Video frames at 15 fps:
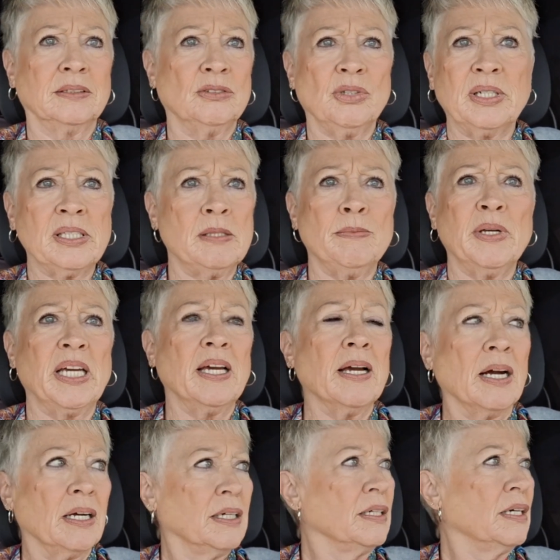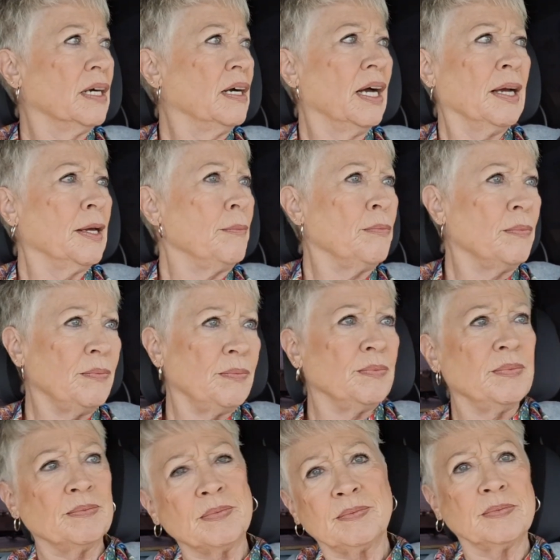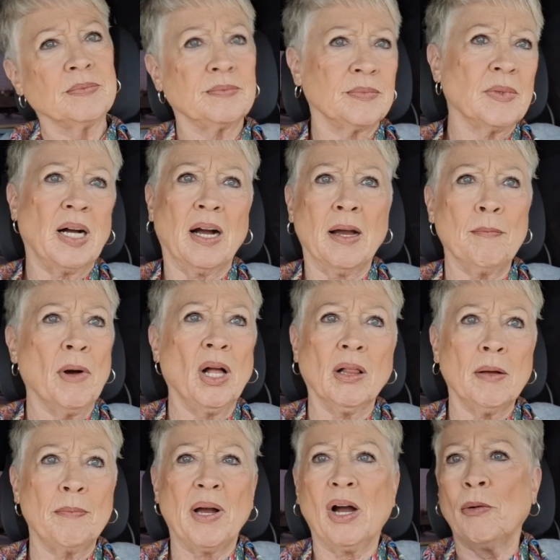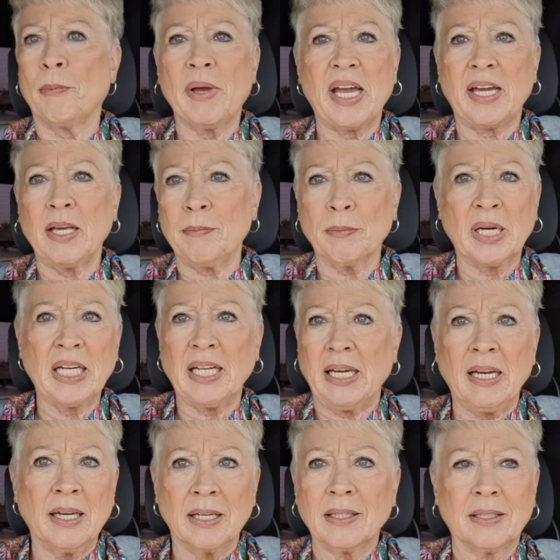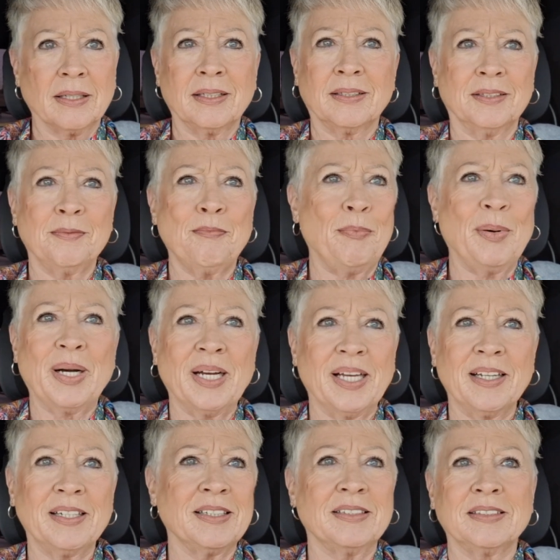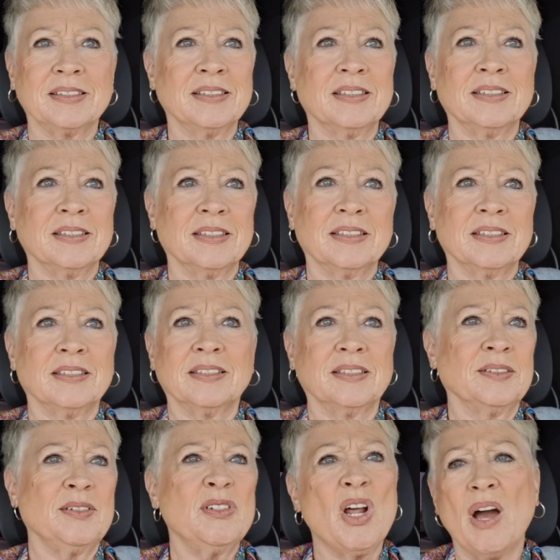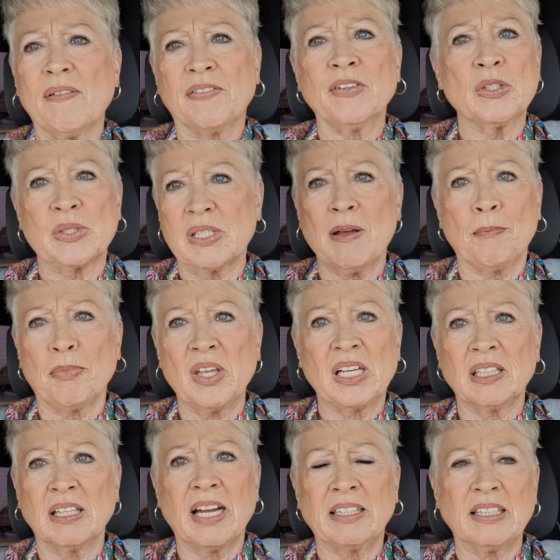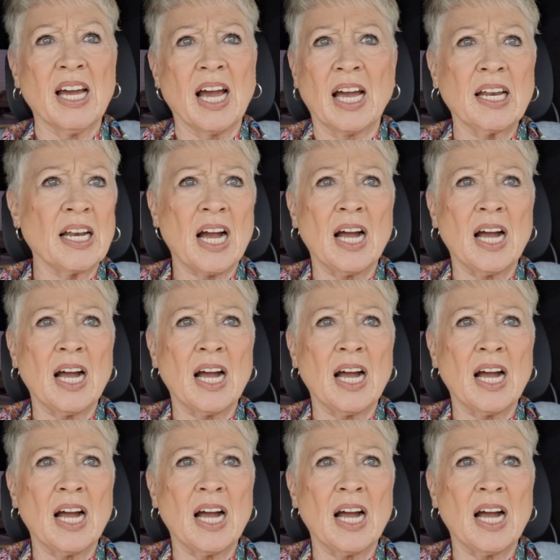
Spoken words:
Trust me, I'm all about making money, but not for something like that.